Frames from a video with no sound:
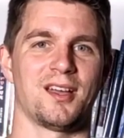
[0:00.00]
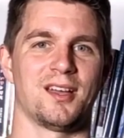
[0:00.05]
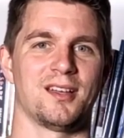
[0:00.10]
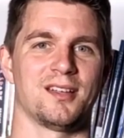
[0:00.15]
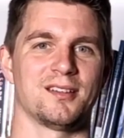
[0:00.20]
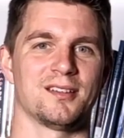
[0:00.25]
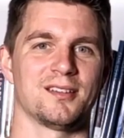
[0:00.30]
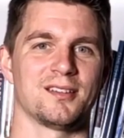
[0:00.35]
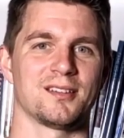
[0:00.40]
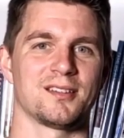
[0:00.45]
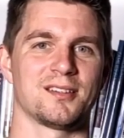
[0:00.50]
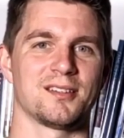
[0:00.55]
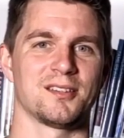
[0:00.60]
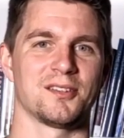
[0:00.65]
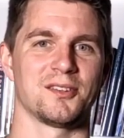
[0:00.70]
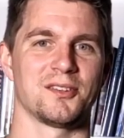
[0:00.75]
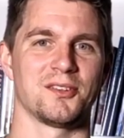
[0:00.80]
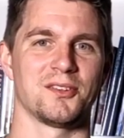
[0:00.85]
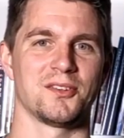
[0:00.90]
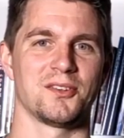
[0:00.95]
And
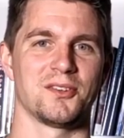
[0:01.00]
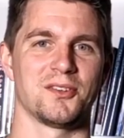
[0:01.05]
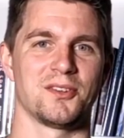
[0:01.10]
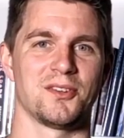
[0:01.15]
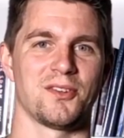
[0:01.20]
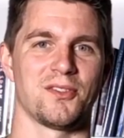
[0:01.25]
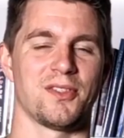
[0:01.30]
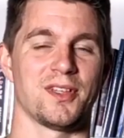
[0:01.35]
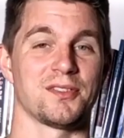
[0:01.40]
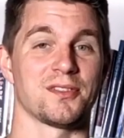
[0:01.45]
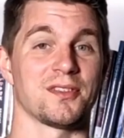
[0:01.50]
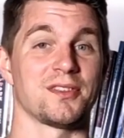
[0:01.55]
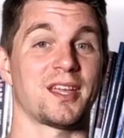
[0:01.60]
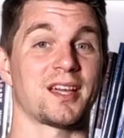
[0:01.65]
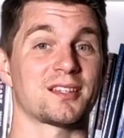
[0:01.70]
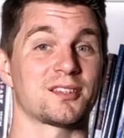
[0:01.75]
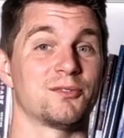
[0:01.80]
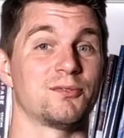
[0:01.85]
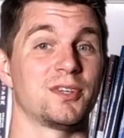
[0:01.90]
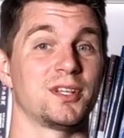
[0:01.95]
then the
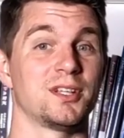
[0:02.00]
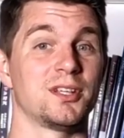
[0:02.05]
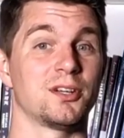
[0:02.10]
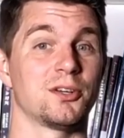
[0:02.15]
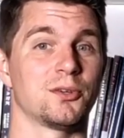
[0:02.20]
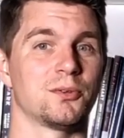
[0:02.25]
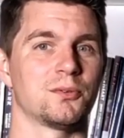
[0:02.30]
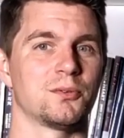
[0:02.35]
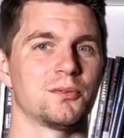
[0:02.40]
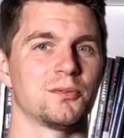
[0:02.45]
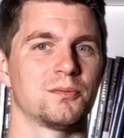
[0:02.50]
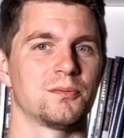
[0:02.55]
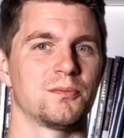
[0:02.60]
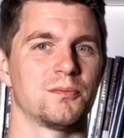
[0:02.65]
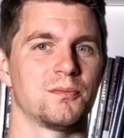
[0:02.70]
next video